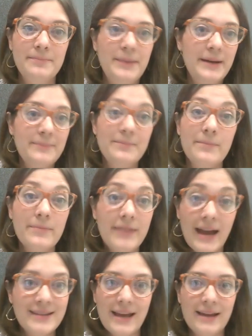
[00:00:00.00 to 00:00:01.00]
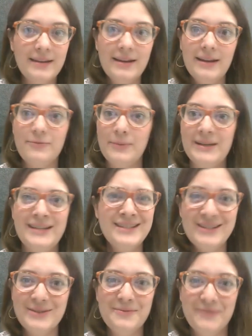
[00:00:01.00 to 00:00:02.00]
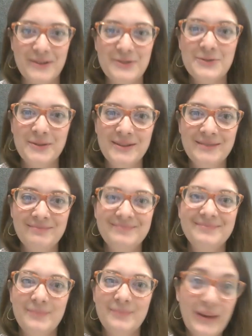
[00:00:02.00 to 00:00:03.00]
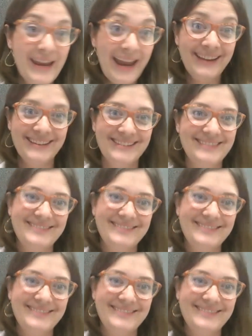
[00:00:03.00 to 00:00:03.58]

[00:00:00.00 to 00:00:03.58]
But that said, if we need to do it virtual, we can.